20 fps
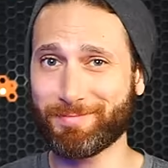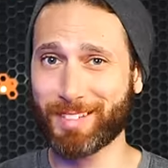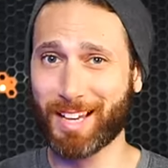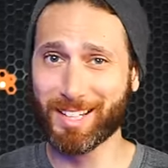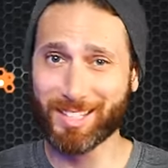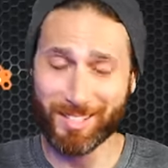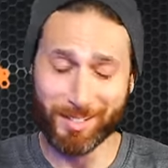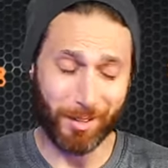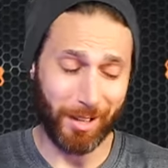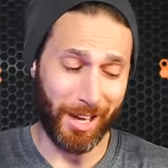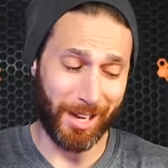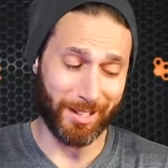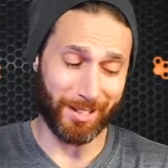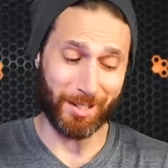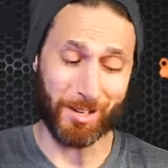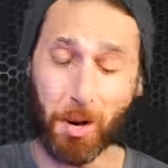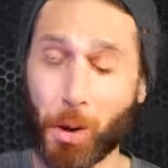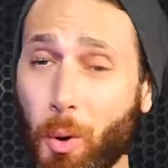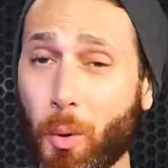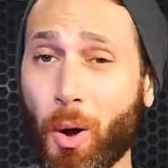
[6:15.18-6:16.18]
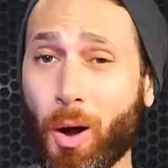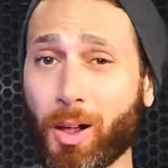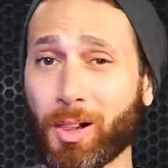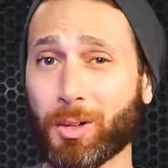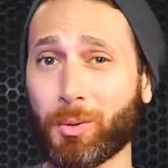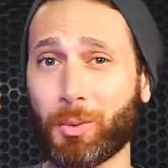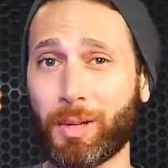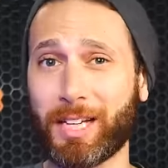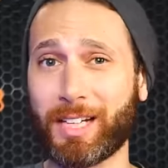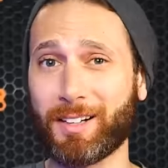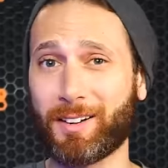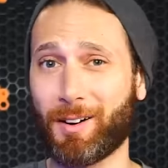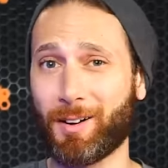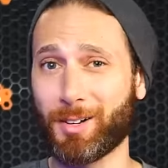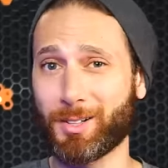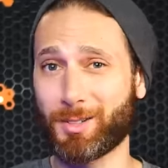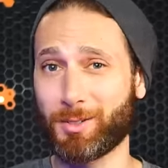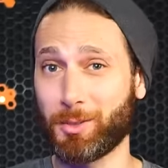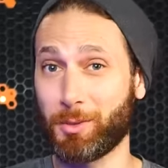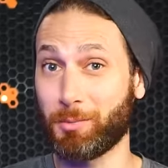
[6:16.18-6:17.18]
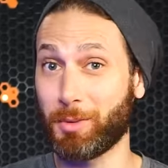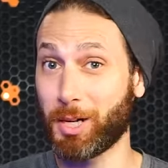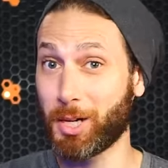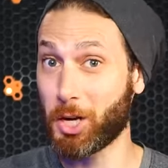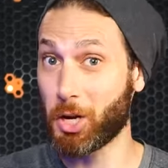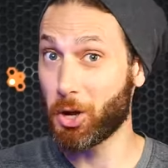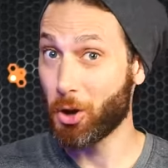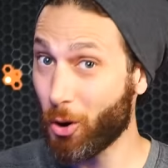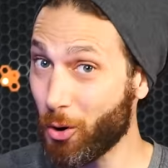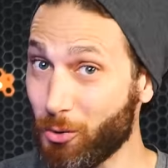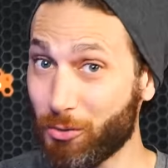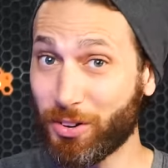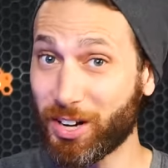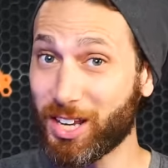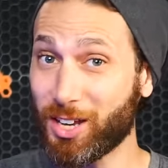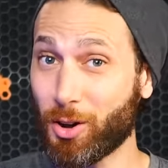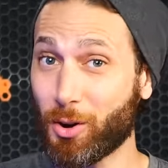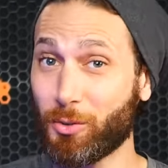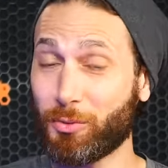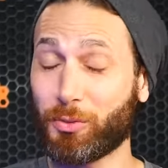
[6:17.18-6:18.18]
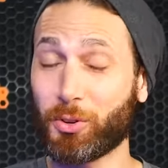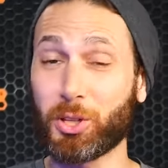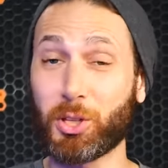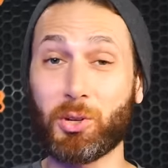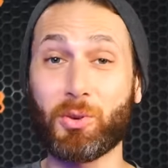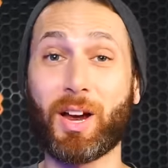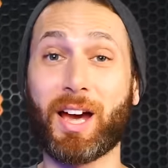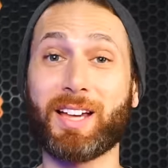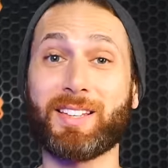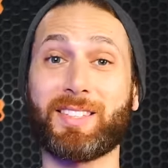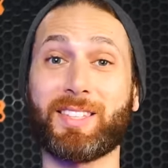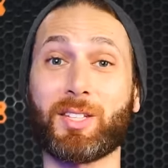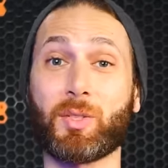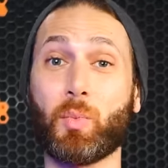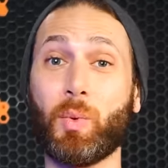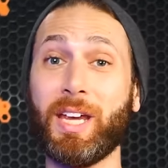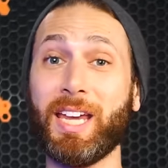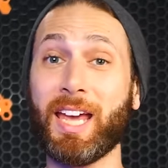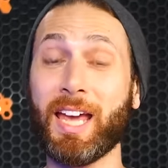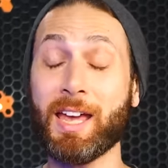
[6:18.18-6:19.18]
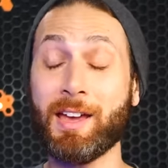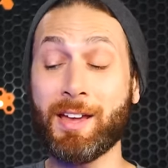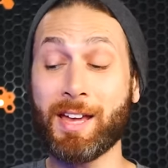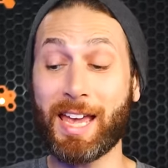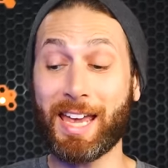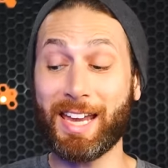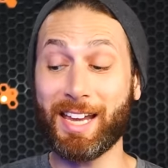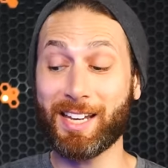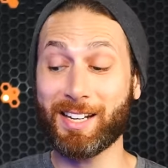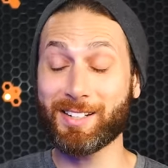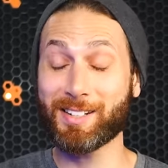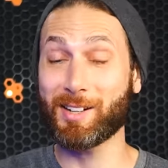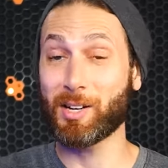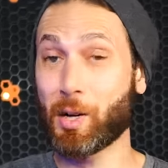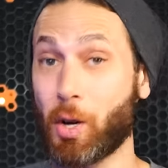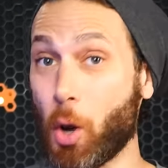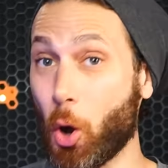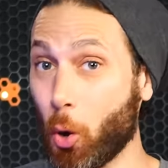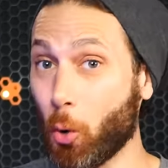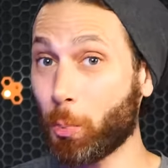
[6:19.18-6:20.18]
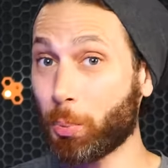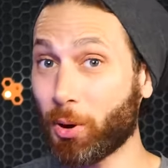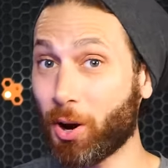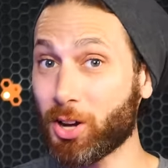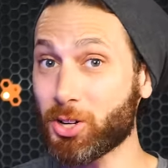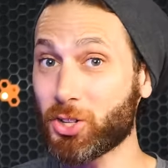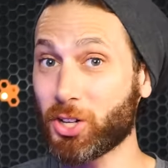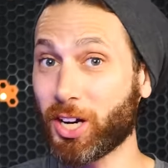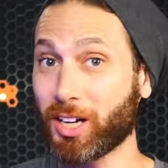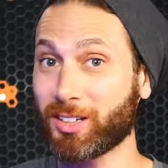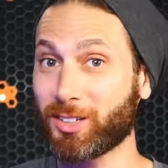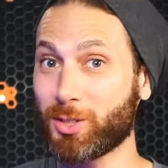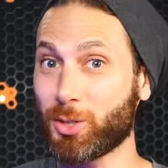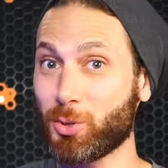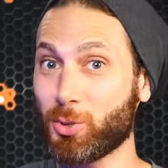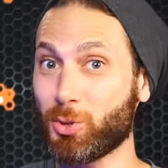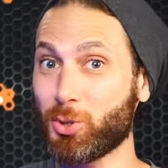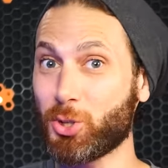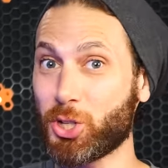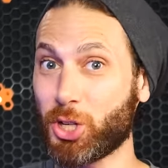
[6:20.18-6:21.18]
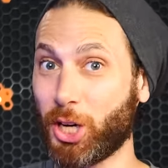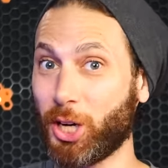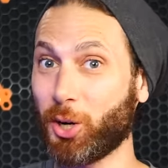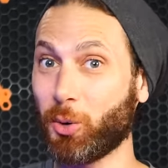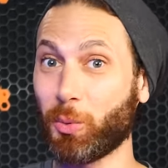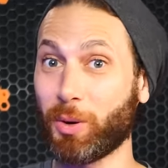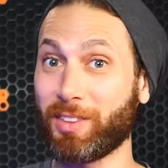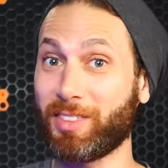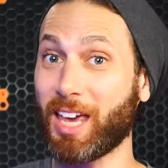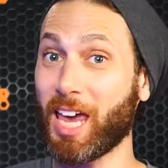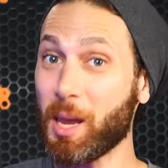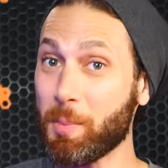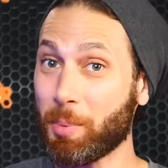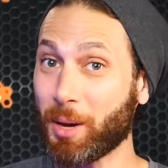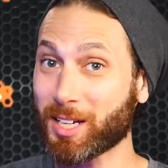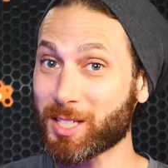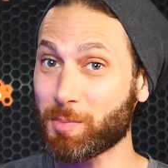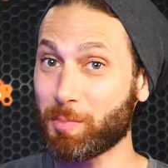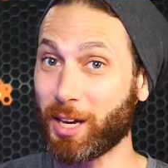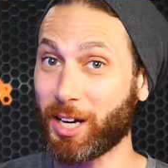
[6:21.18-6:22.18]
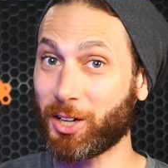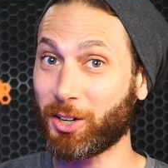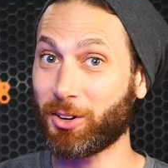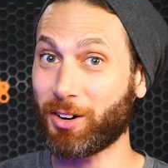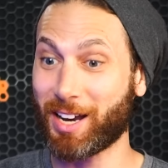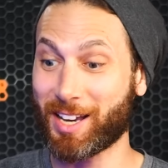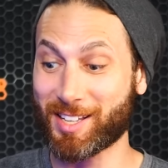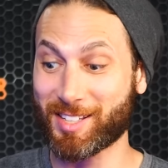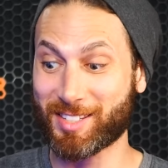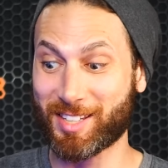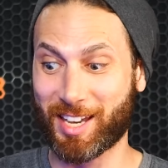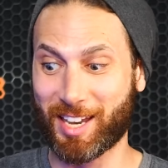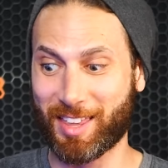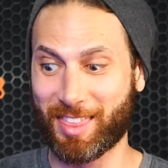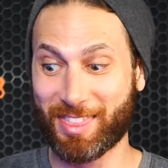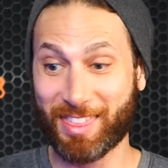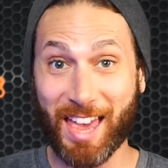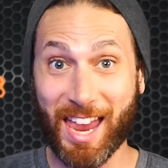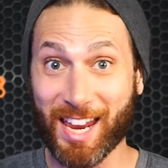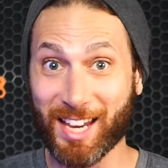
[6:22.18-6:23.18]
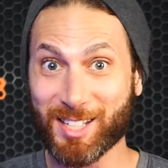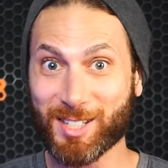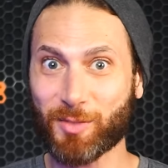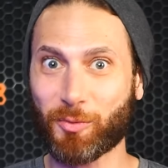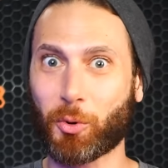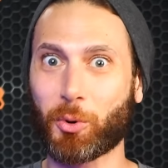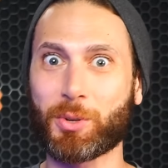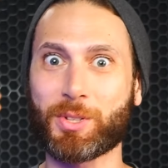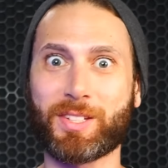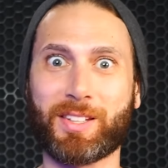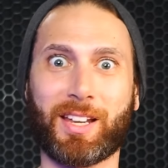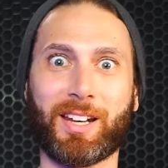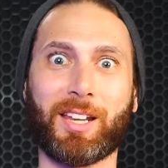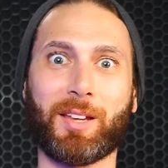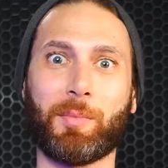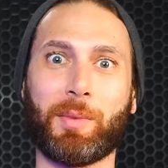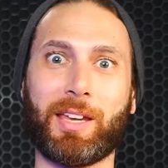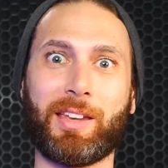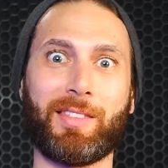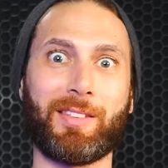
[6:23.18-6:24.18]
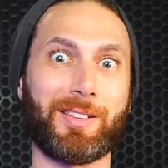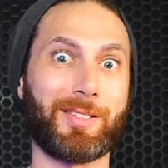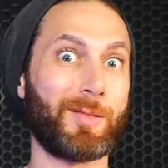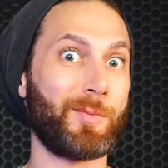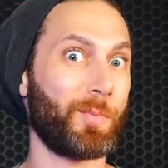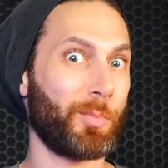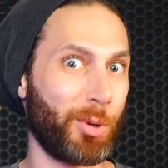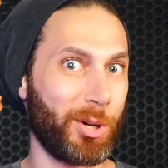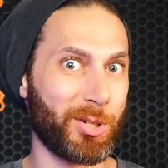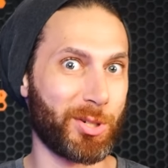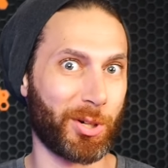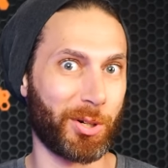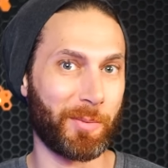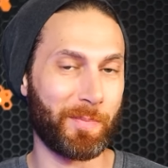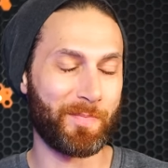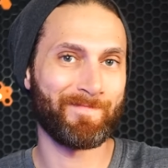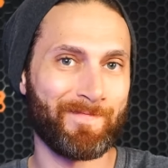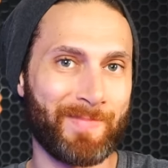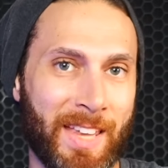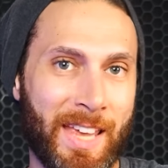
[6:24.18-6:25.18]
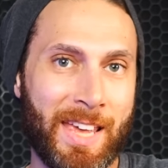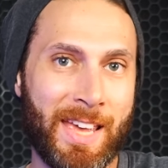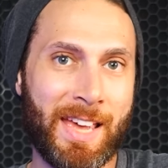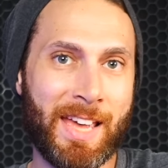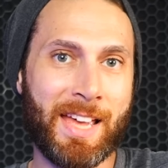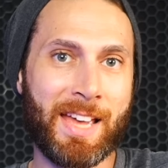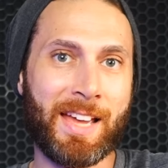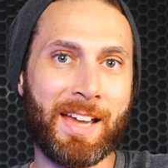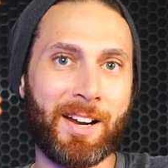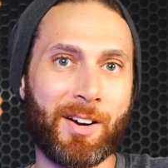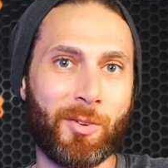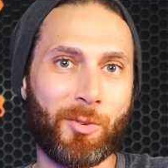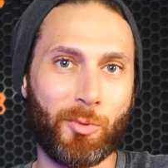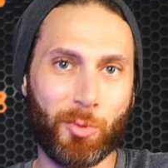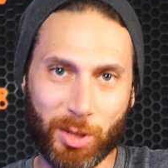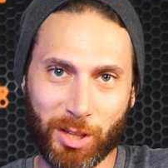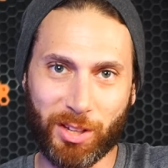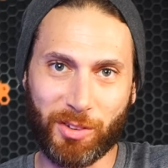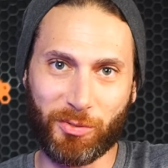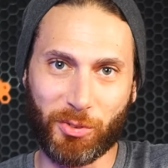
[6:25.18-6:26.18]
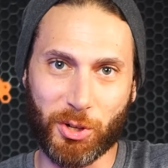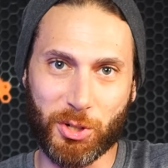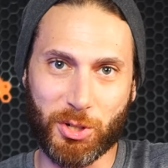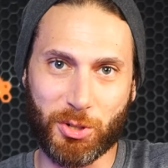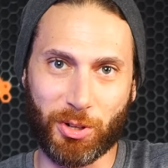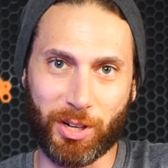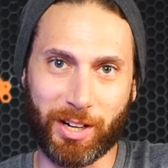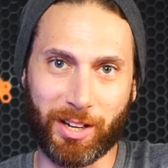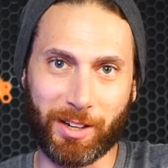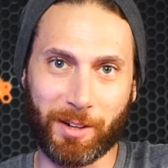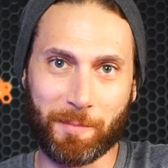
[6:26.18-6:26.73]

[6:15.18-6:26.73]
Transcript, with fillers: I still had no Halloween costume, no video for you guys this week, and no project to share with Apex Maker as a thanks for sending me this printer. Really frustrating.